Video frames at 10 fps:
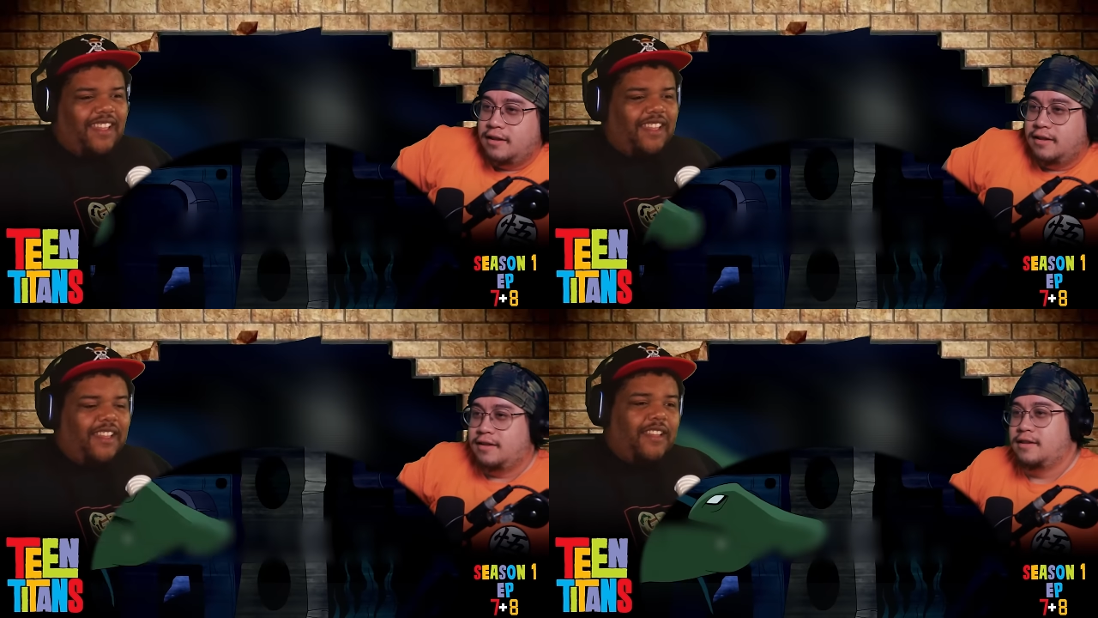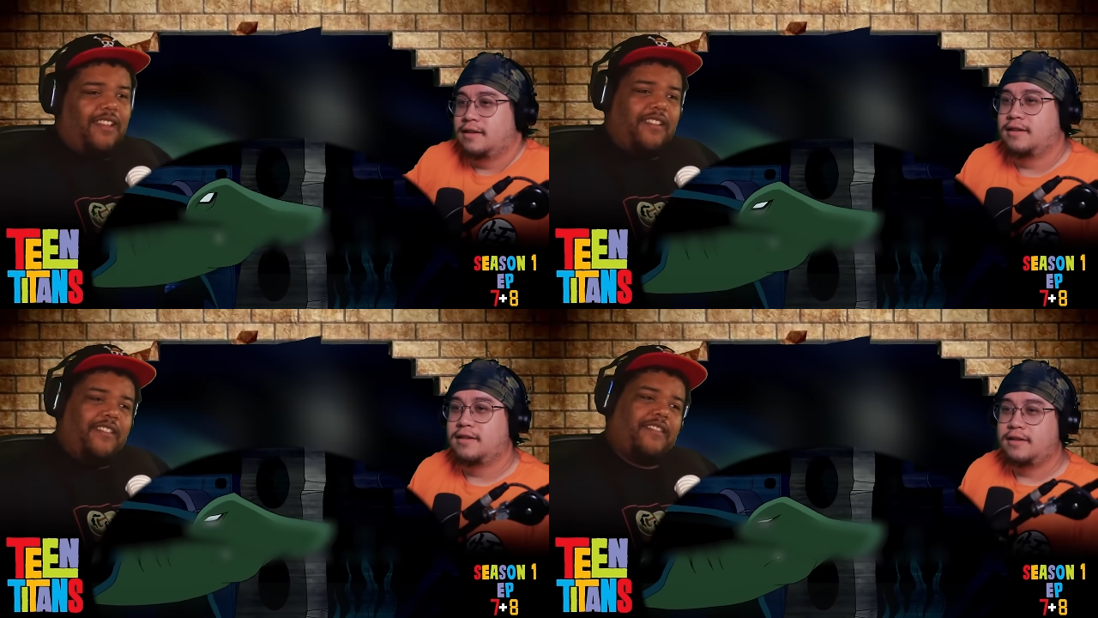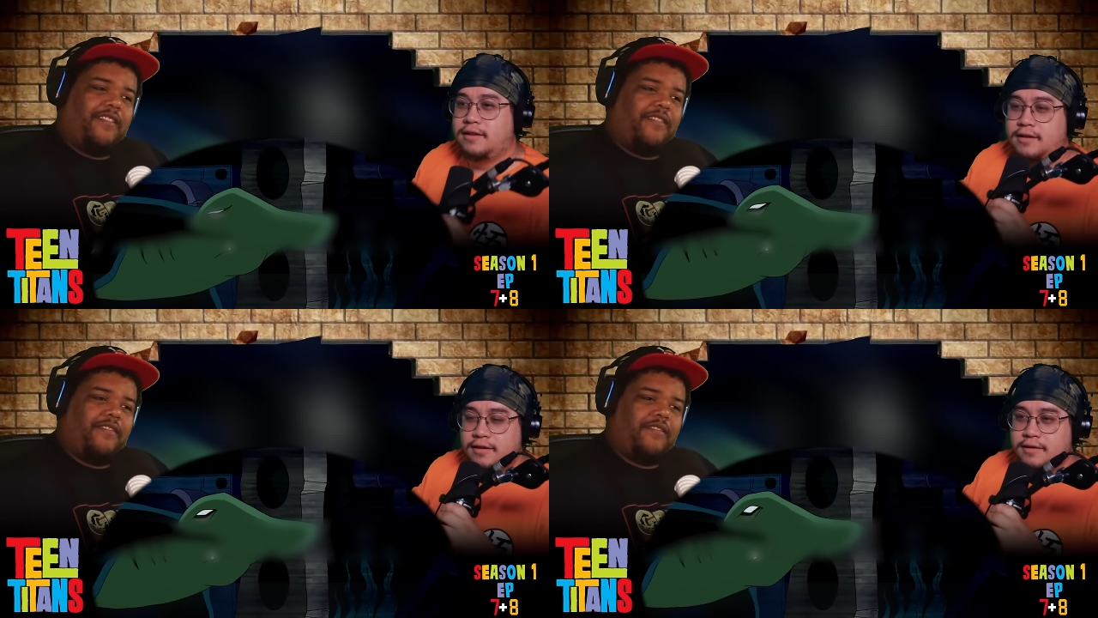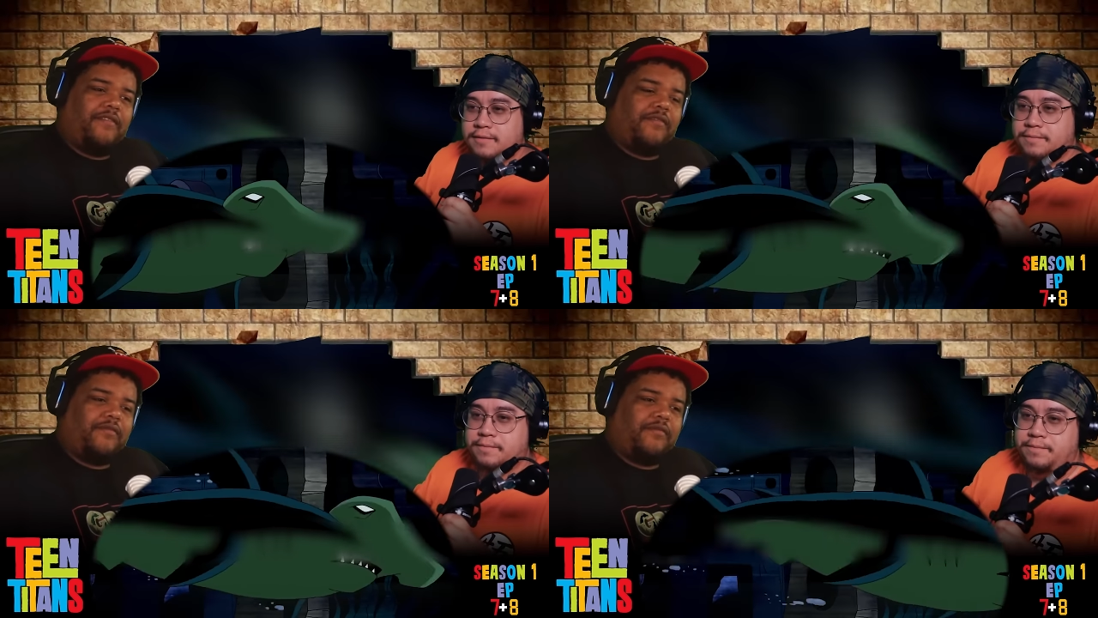
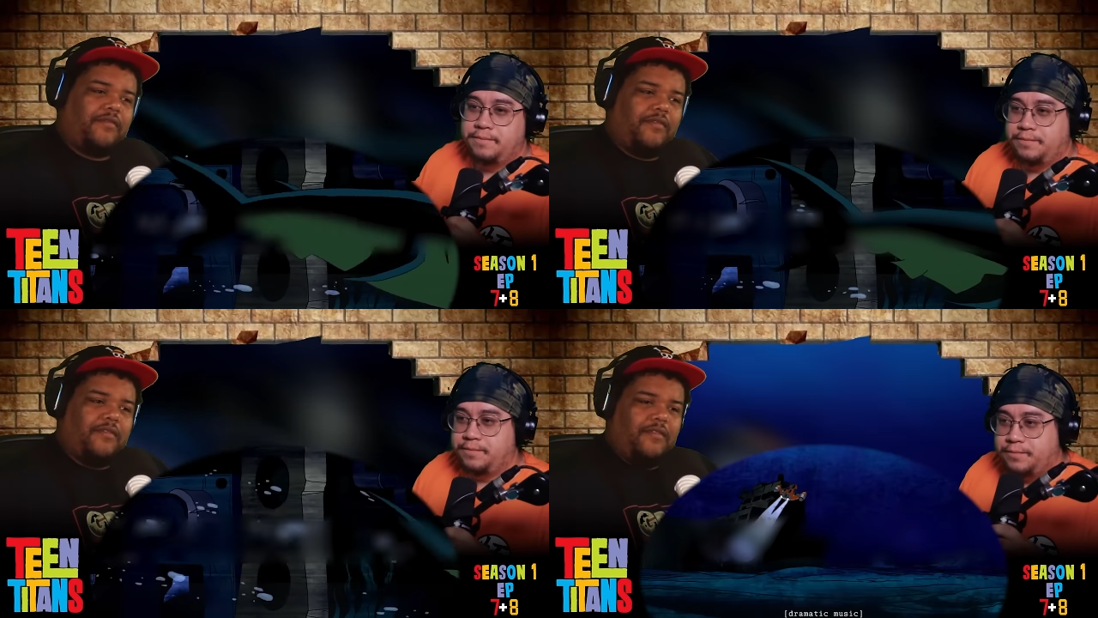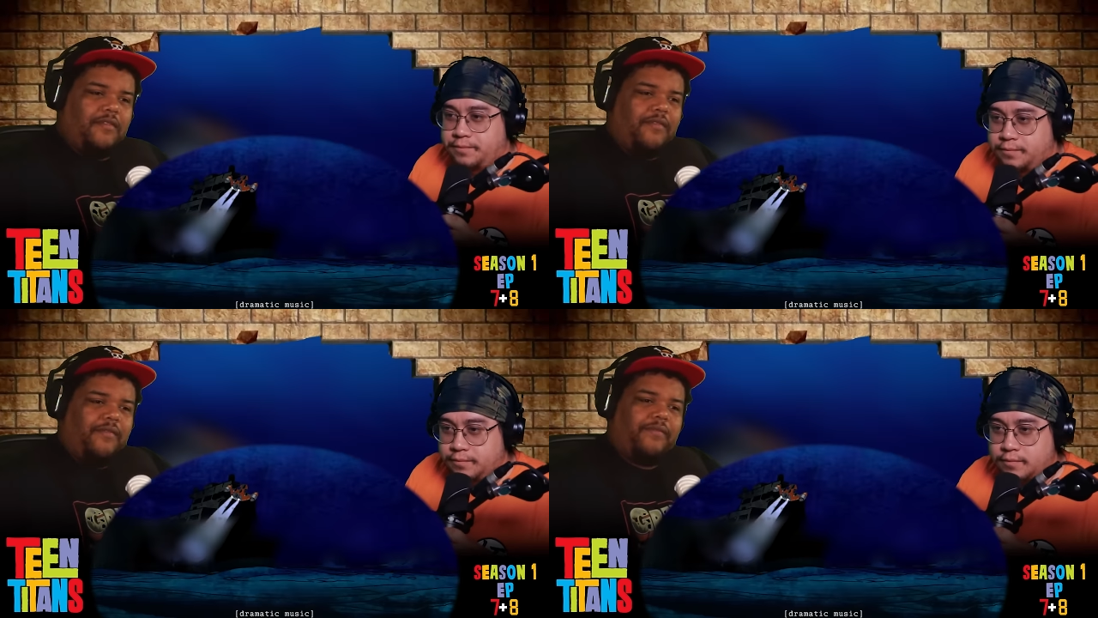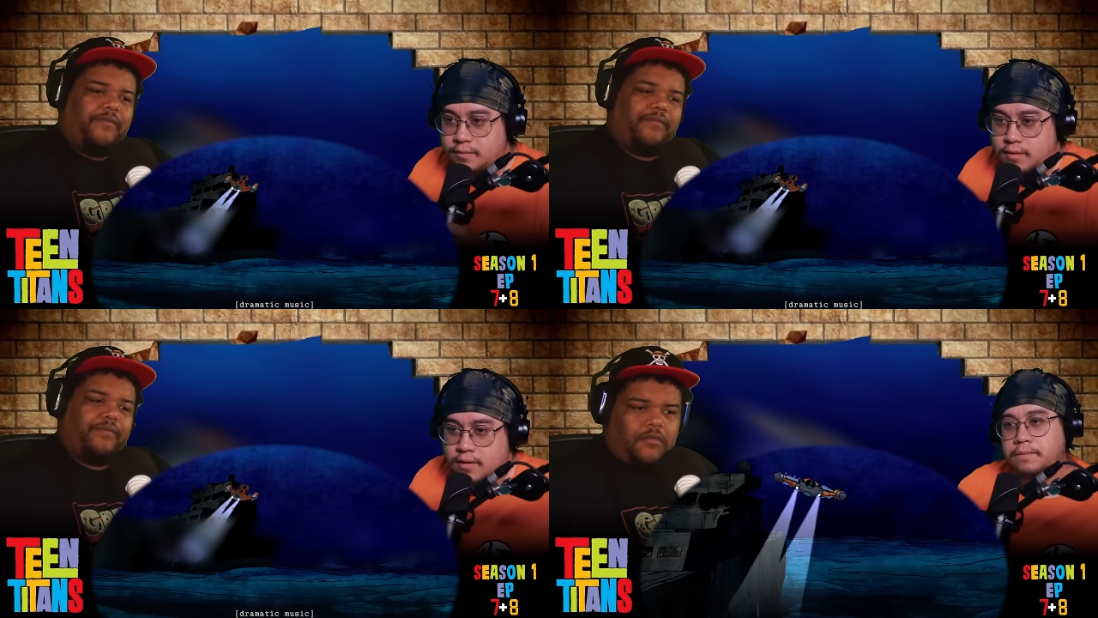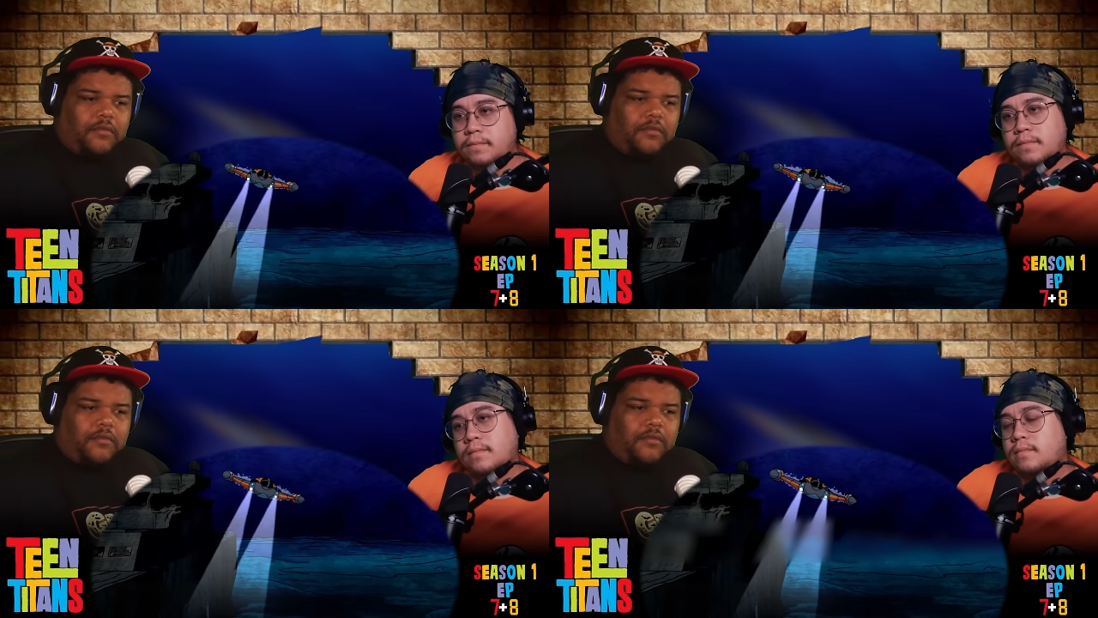
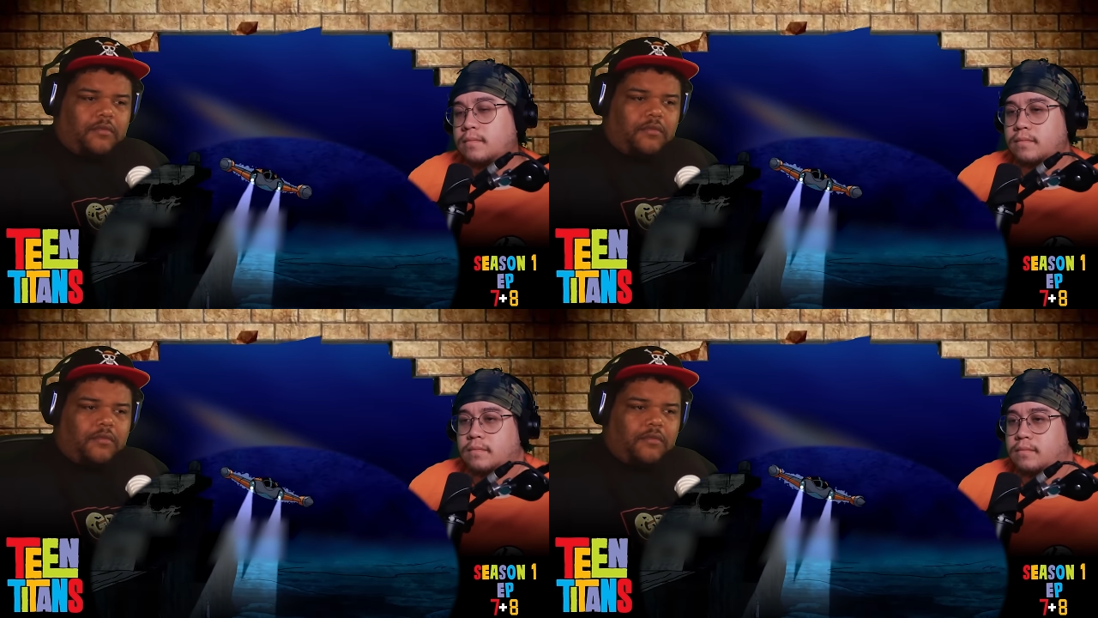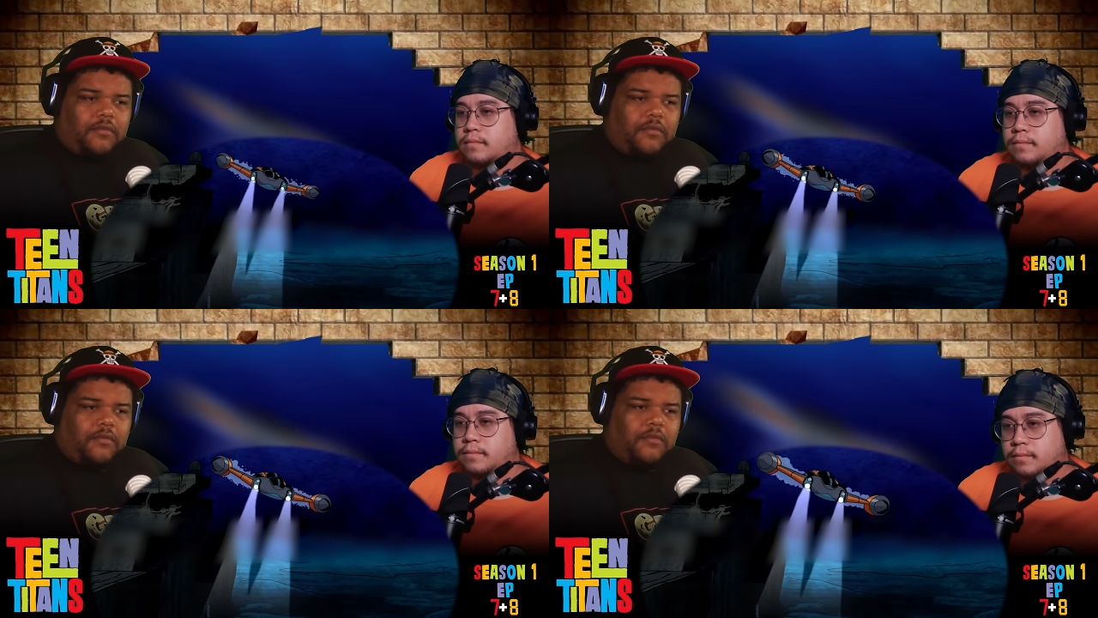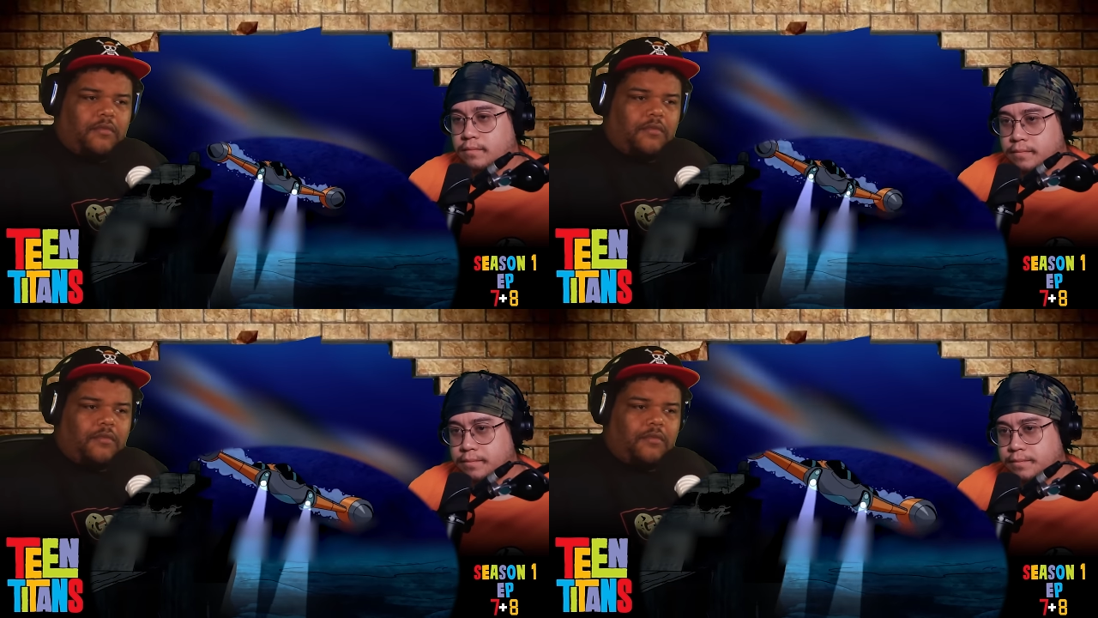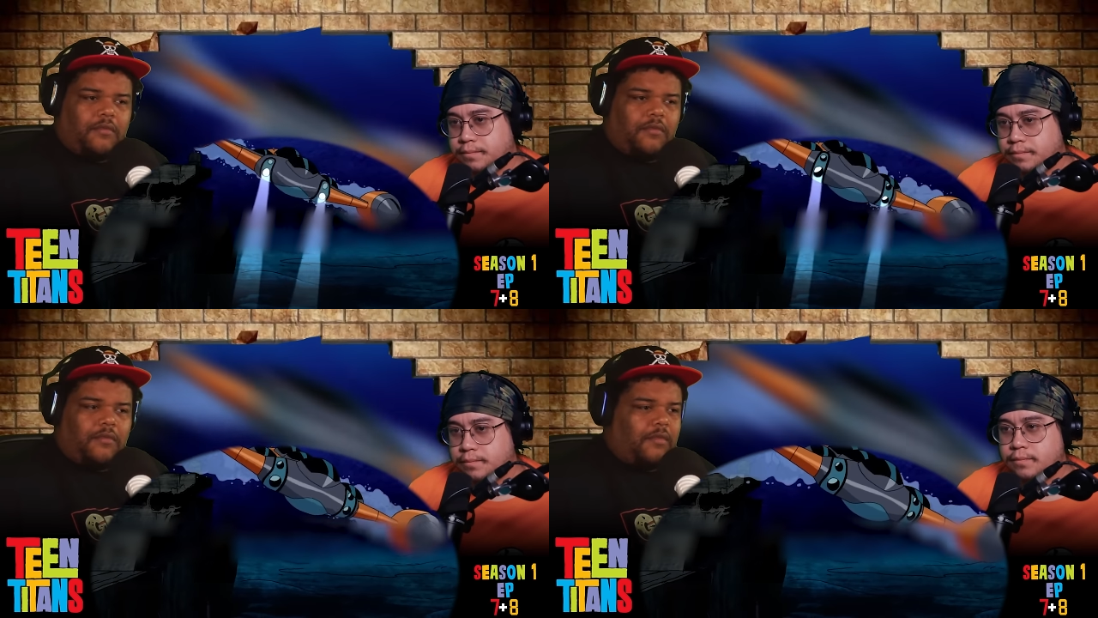
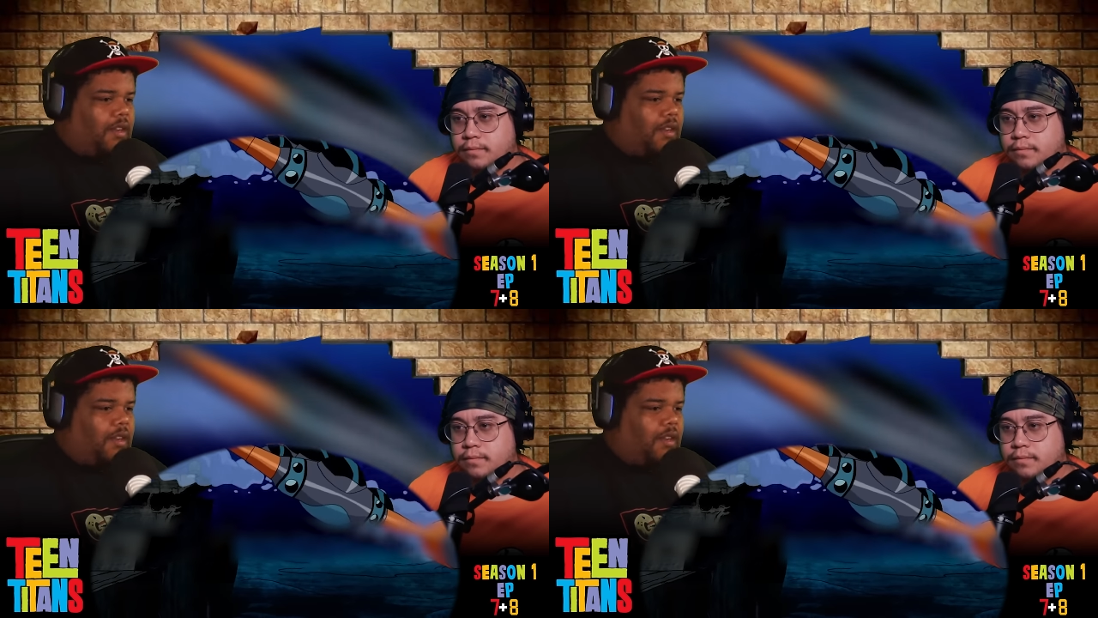Nothing is said.